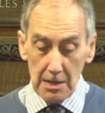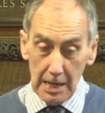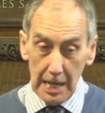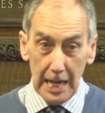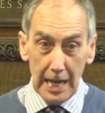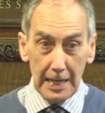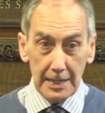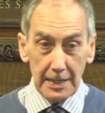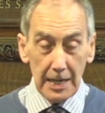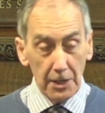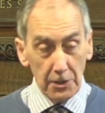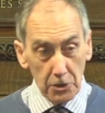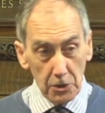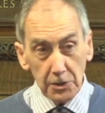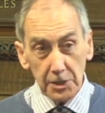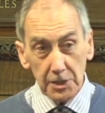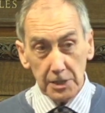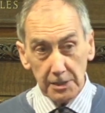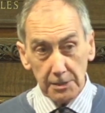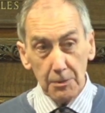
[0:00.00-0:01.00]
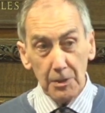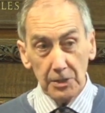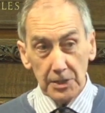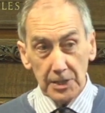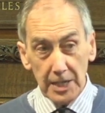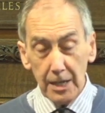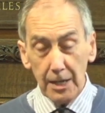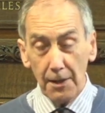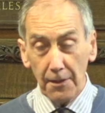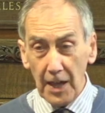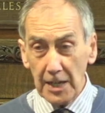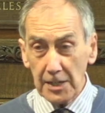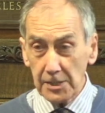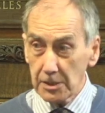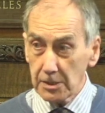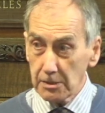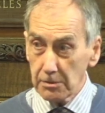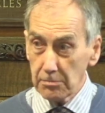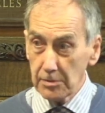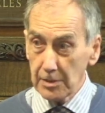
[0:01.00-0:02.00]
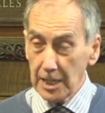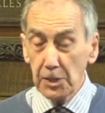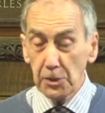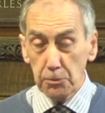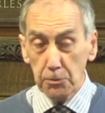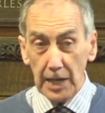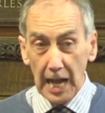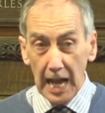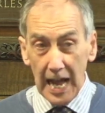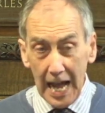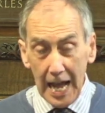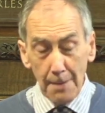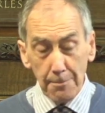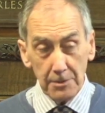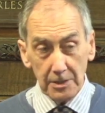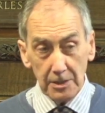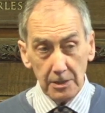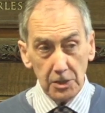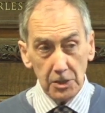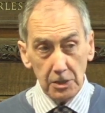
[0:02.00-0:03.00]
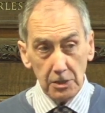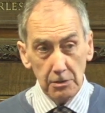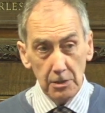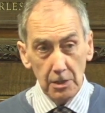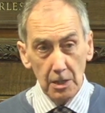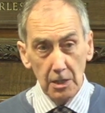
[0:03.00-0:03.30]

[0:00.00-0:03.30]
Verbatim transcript: And, and God says, well, yeah, that's, that's what happens